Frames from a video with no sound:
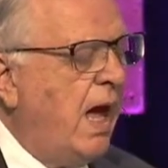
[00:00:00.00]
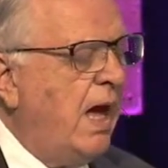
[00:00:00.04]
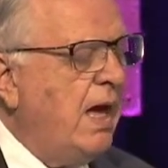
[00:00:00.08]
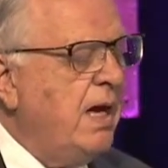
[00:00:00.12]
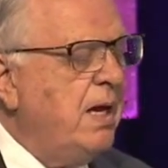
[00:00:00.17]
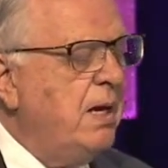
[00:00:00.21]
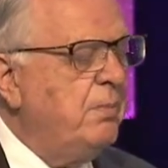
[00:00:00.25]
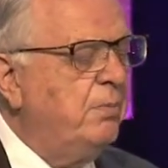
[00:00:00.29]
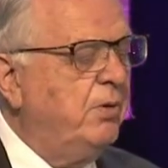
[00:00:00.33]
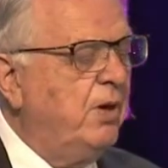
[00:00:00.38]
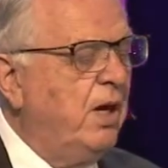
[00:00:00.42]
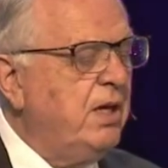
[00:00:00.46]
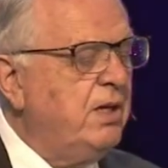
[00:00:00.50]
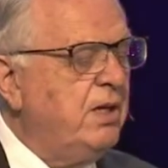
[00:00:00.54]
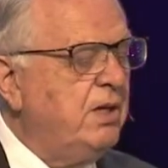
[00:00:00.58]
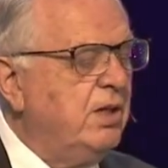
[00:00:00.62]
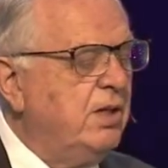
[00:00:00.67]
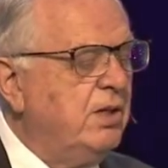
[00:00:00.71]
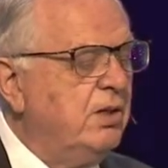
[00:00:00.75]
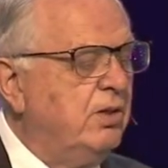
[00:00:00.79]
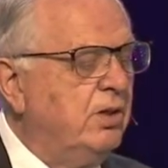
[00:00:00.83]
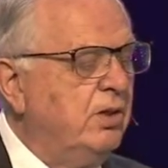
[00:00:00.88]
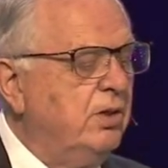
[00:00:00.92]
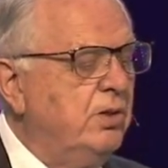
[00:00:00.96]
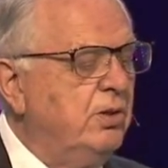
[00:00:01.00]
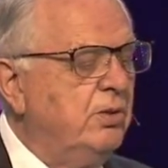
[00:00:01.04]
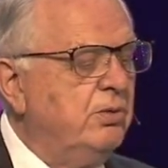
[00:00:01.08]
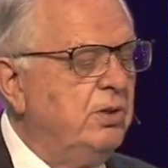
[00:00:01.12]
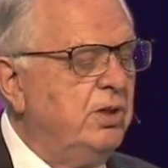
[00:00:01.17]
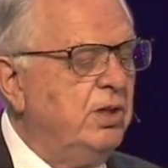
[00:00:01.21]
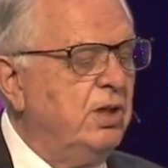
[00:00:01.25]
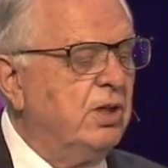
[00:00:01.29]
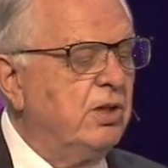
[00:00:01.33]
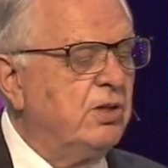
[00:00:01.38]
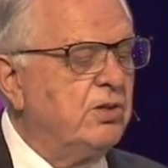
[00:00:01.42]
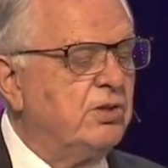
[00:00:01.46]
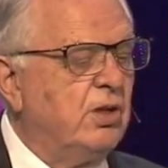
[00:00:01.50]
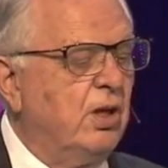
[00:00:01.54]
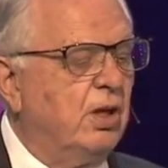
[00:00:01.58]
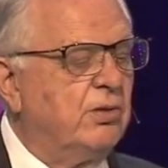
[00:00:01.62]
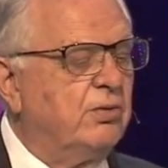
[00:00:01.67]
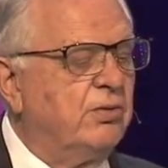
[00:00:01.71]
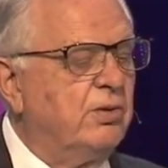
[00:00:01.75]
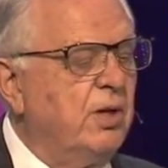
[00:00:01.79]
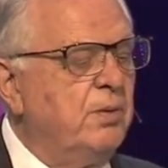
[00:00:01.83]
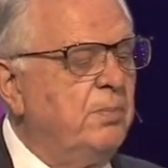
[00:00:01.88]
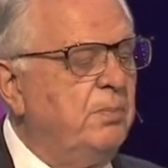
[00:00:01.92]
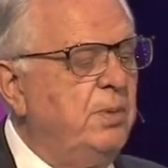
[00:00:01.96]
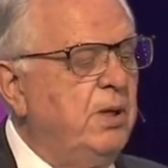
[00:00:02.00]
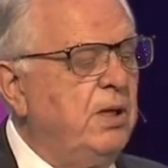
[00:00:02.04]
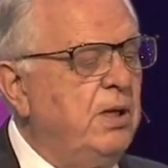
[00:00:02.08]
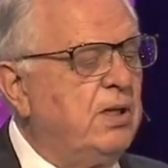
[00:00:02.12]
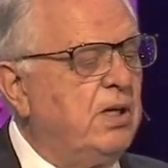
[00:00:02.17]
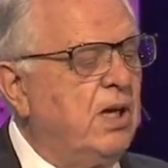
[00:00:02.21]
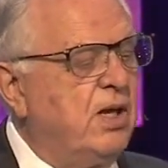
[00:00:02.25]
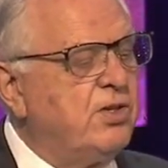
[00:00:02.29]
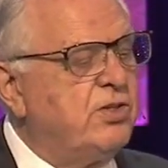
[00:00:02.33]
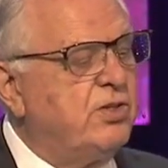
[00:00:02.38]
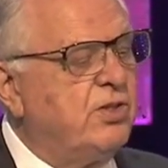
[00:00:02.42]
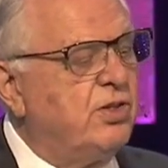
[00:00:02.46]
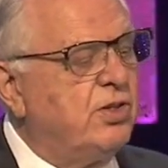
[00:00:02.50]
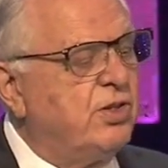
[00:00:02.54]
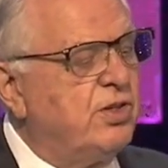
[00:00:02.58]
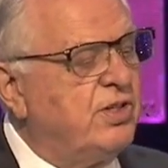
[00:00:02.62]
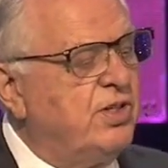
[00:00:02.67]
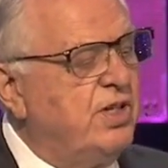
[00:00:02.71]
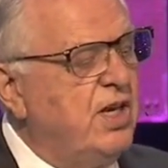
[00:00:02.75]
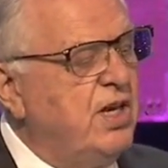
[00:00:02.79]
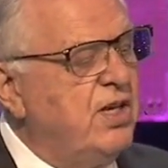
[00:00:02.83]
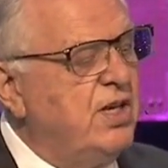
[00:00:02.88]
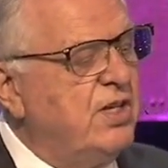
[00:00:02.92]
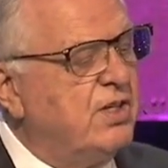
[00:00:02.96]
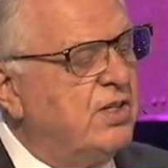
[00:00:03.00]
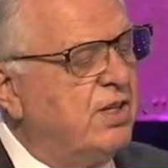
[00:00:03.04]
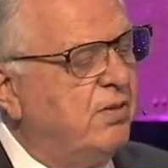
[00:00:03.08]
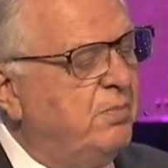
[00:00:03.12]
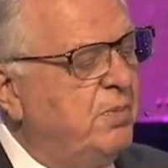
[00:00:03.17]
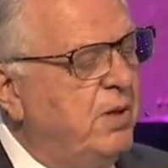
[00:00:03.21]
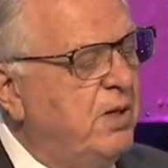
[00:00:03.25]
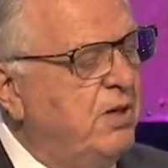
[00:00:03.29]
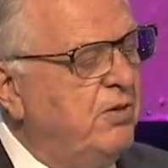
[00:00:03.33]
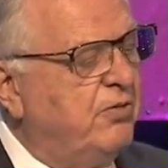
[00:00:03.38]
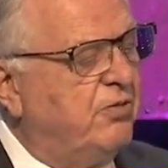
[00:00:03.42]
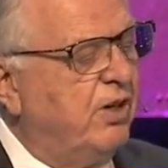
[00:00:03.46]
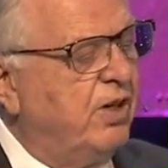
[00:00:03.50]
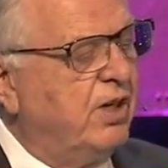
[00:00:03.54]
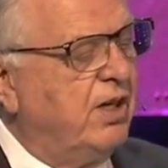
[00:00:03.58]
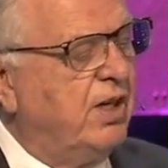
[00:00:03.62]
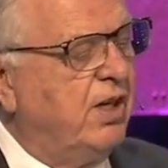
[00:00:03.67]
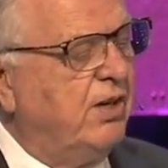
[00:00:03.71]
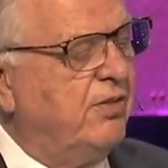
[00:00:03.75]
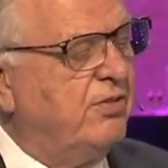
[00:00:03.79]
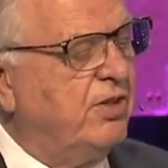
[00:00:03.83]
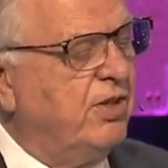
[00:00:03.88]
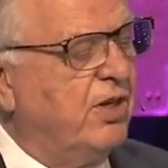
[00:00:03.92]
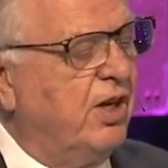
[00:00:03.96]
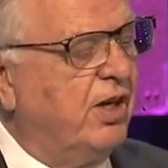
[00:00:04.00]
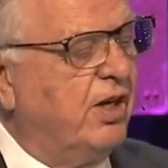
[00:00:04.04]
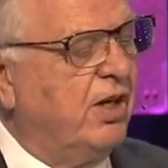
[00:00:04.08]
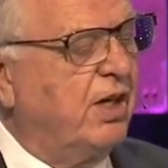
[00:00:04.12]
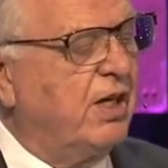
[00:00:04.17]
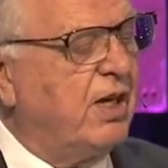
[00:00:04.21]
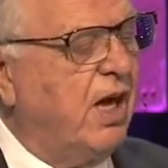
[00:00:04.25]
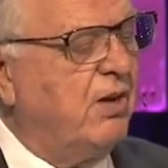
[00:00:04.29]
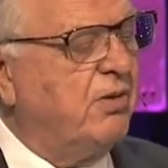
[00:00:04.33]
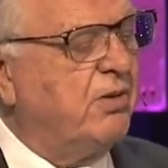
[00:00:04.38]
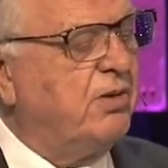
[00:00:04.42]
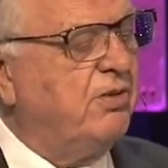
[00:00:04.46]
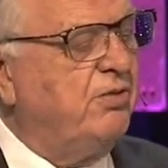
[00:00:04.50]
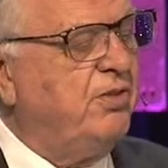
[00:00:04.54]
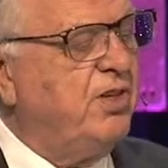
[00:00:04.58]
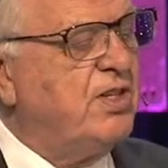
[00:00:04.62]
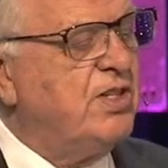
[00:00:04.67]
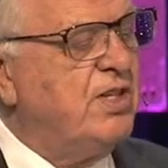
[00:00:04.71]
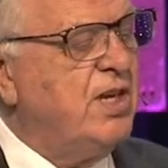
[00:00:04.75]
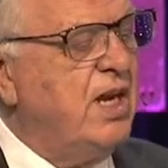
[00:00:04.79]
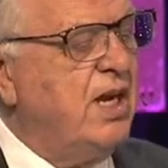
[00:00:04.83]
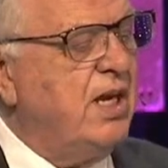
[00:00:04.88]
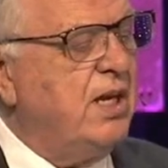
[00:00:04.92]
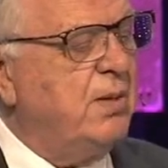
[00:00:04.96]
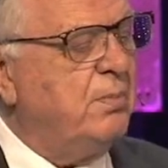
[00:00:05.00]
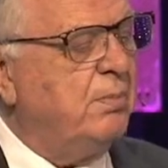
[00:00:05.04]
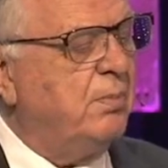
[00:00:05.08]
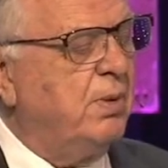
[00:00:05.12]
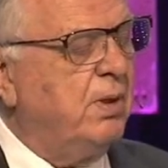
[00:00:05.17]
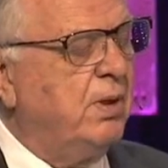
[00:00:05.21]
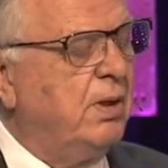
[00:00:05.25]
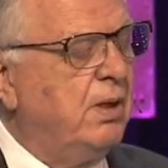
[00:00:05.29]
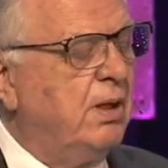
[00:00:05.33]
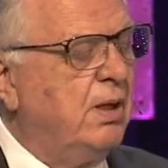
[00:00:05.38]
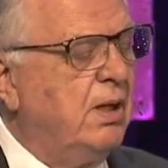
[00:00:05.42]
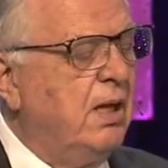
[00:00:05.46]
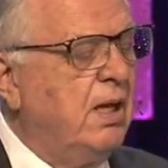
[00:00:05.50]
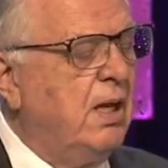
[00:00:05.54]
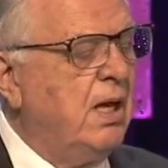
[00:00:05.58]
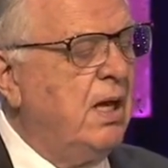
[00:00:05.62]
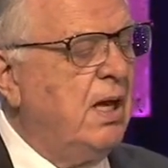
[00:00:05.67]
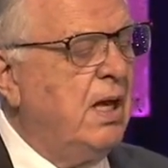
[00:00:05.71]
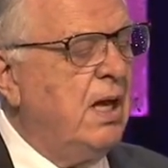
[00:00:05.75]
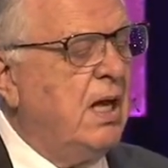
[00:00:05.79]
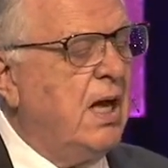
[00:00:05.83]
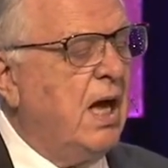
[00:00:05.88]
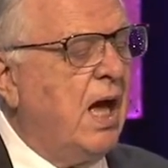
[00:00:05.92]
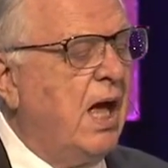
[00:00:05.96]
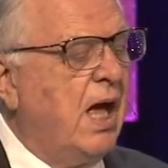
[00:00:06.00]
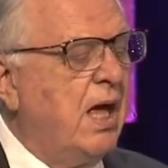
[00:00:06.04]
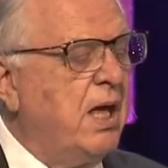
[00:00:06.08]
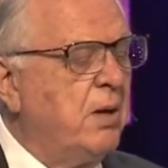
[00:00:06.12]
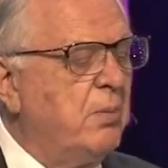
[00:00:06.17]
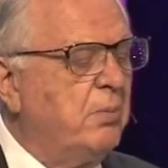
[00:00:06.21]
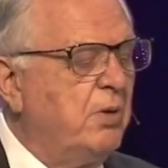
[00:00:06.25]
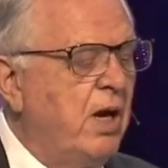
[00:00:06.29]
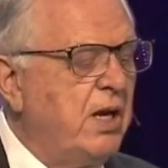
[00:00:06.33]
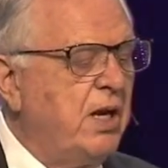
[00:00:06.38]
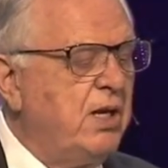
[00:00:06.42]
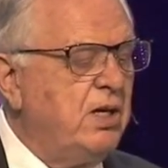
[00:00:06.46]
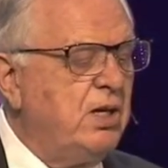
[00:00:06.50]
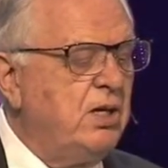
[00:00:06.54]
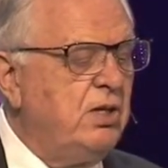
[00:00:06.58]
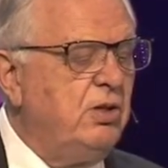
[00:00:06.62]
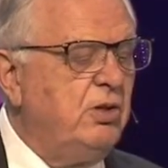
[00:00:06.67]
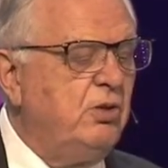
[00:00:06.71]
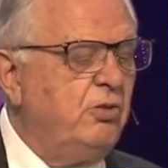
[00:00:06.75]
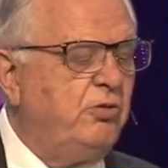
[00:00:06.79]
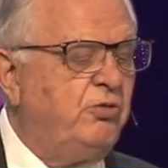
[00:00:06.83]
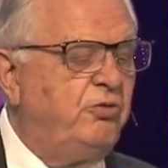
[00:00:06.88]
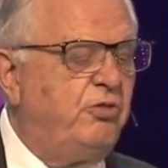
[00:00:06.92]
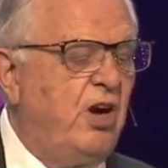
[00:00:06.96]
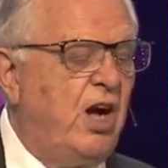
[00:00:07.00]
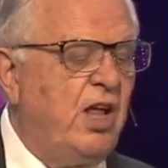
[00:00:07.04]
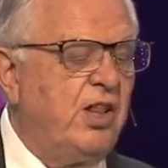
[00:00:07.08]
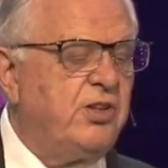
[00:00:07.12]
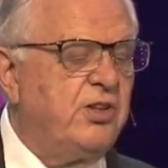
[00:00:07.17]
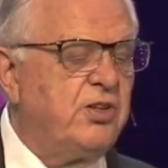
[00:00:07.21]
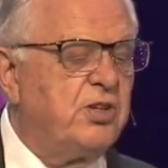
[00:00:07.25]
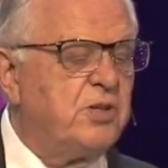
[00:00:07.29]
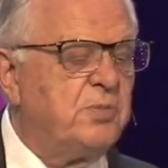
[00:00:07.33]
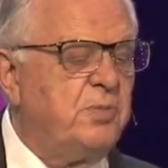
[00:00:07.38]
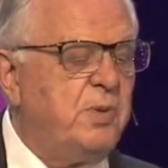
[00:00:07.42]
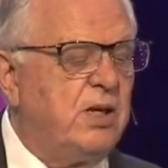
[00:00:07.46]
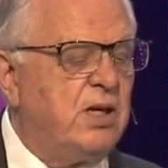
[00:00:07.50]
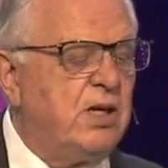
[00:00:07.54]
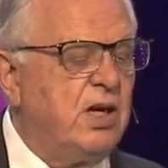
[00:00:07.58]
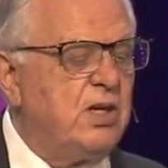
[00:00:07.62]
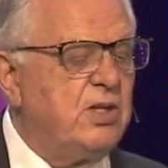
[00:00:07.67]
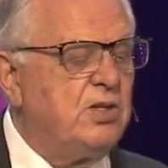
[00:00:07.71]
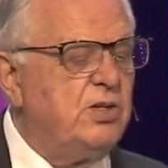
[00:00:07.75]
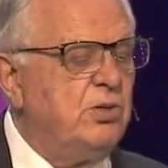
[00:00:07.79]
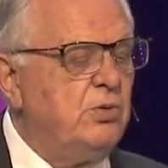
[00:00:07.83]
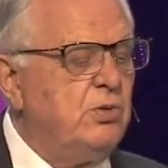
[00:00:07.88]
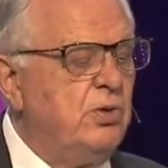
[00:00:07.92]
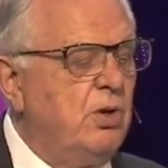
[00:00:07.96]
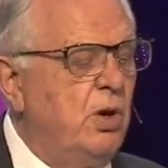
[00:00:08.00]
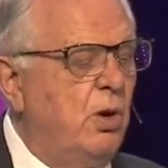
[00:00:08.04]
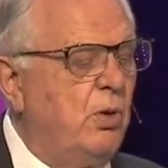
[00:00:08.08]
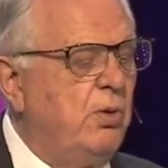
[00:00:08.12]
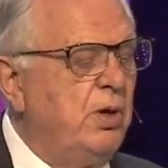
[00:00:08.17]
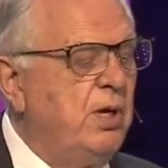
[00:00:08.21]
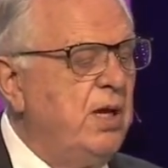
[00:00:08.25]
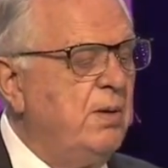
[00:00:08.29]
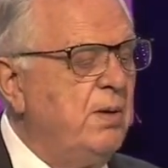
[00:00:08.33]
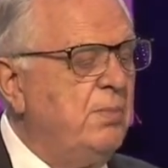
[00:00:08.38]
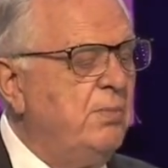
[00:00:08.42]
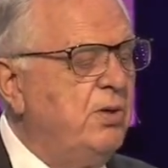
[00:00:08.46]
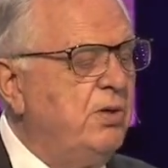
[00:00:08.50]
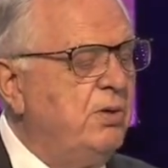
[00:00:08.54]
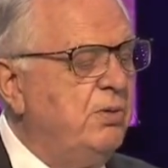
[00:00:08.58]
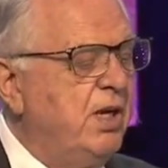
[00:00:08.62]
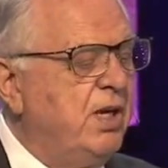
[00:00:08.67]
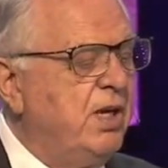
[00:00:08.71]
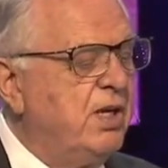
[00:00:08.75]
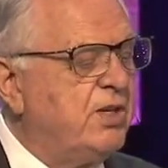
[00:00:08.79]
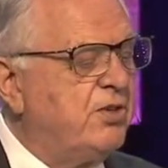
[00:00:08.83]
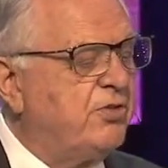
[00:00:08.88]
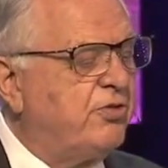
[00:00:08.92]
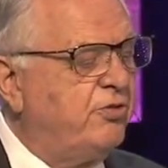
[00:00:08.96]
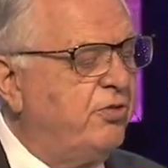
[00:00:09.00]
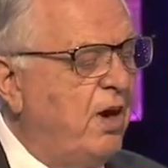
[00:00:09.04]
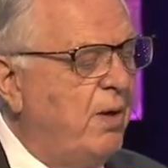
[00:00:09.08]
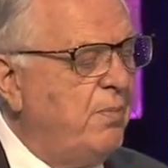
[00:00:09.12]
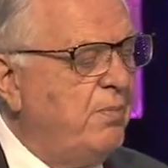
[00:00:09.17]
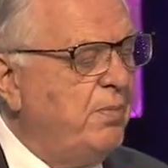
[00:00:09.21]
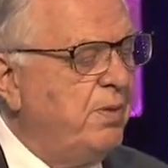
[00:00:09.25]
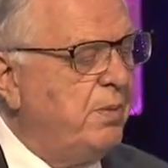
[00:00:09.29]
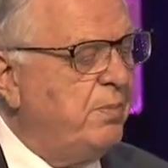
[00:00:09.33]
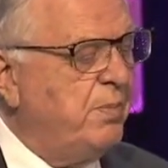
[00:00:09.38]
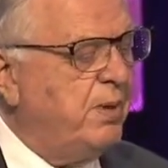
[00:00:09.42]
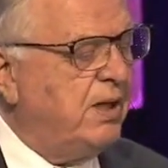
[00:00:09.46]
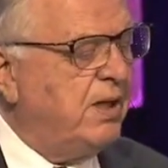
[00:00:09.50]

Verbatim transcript: I am writing to you, dear children, because your sins have been forgiven on account of his name. I am writing to you, fathers, because you know him who is from the